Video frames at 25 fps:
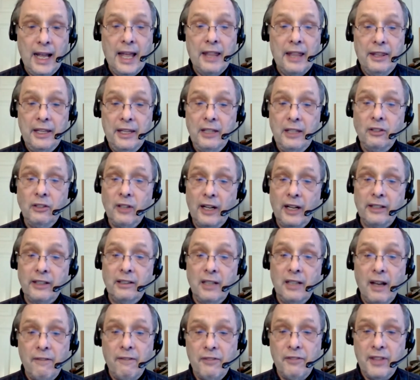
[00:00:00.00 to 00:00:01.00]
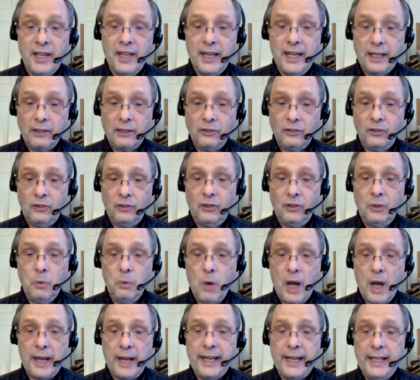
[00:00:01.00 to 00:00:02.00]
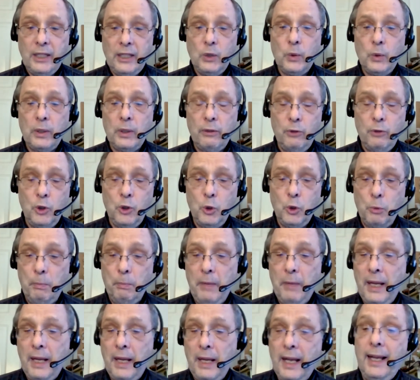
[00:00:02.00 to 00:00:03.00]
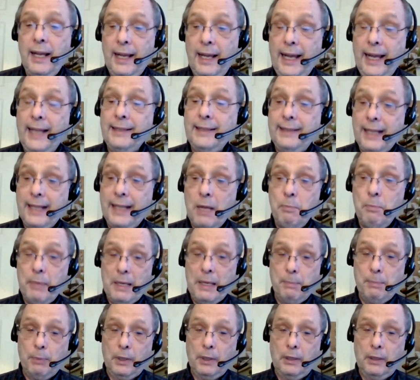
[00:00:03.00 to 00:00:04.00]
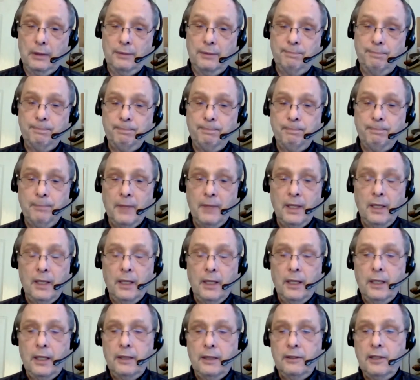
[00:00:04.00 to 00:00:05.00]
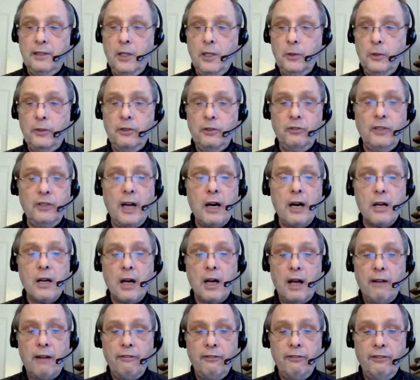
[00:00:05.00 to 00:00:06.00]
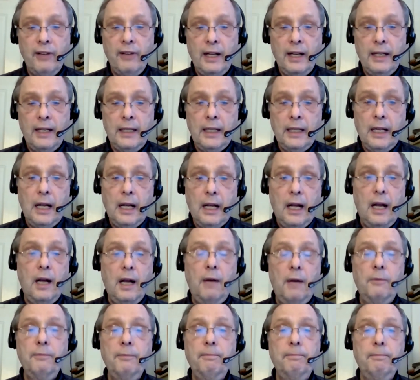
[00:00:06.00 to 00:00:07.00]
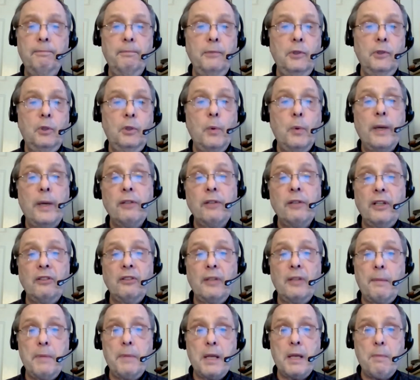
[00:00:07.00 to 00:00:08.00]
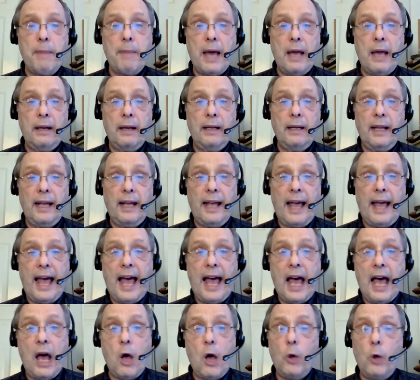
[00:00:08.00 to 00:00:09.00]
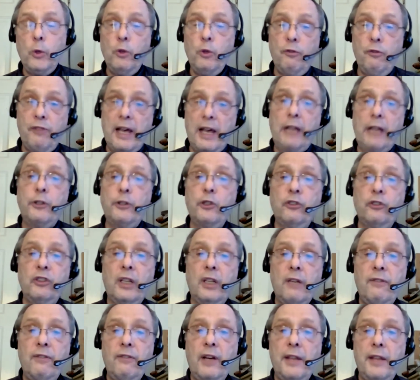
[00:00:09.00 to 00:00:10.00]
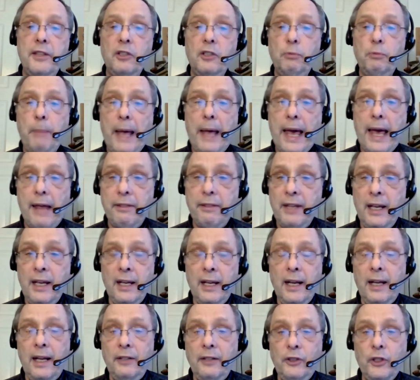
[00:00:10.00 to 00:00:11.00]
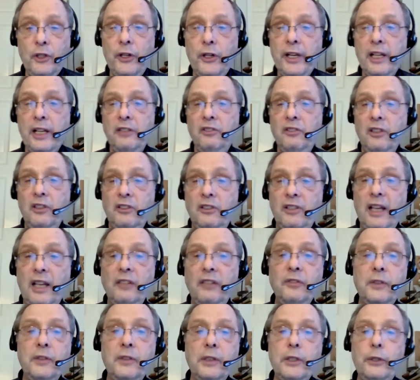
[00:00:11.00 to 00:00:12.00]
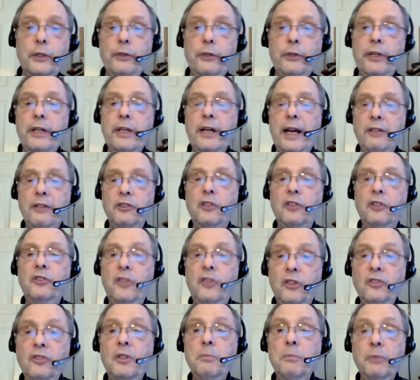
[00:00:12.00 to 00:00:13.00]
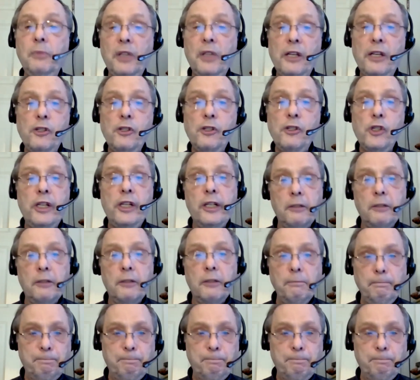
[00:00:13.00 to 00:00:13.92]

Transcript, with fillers: These are tough things to walk into a room and tell people. So to start off, uh, do you want to say something about how you found yourself on this path during a successful career as a systems engineer?